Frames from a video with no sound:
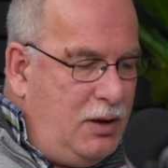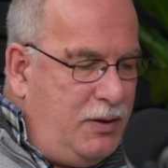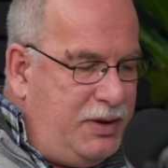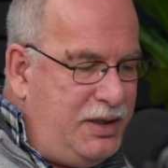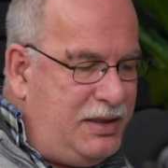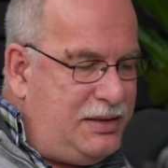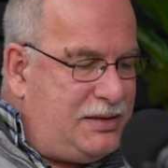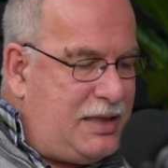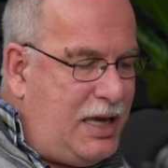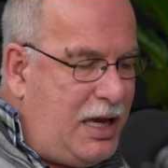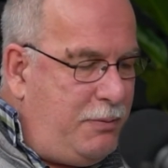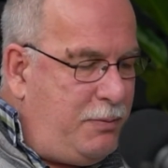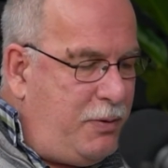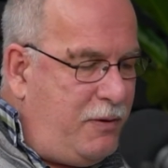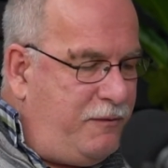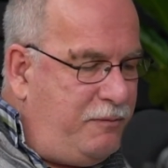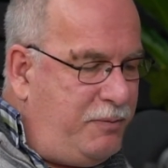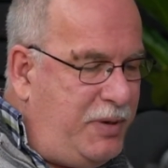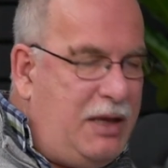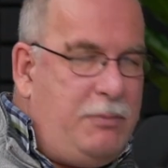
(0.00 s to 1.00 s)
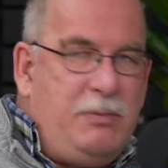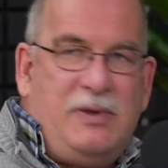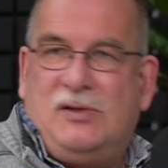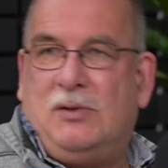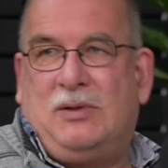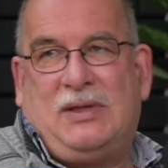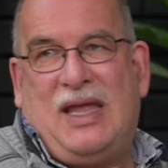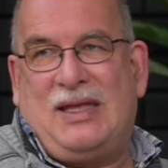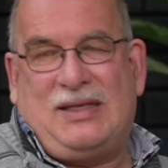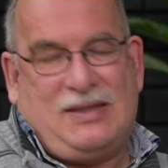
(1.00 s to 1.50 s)
these type of people. So
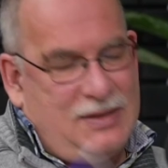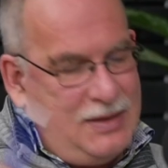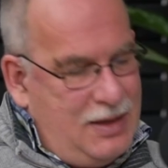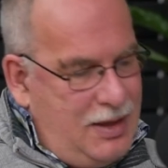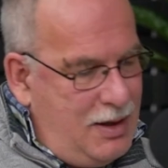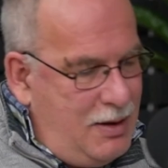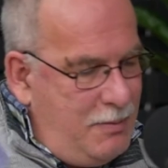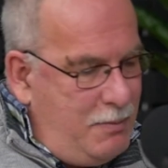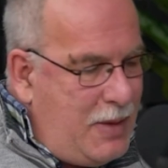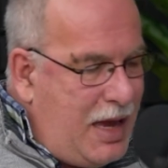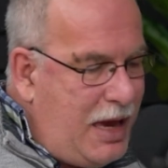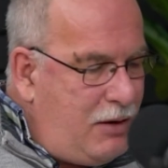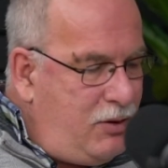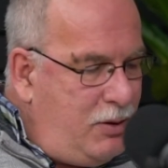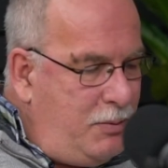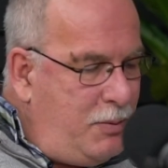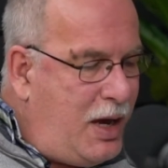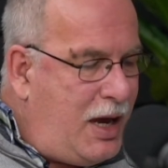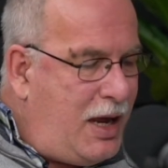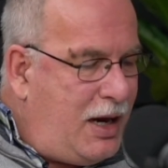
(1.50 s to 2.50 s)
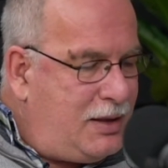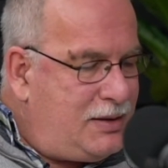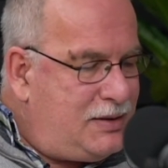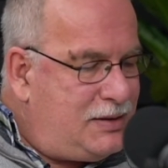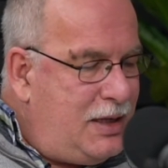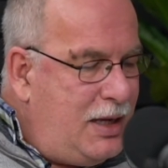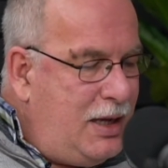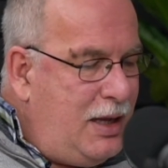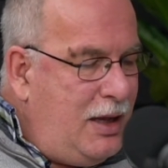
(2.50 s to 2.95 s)
that's my remarks.